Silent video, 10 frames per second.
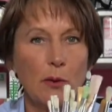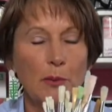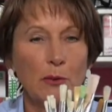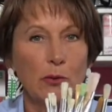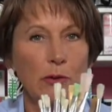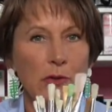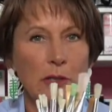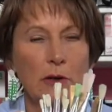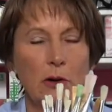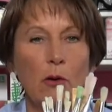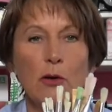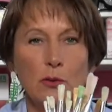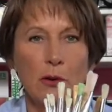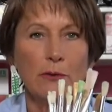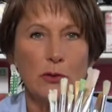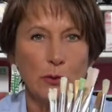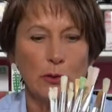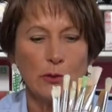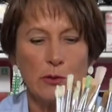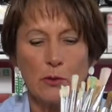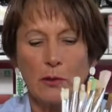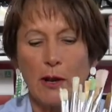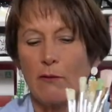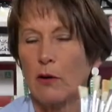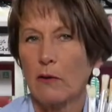rip and rulers in there or 12 inch rulers or whatever.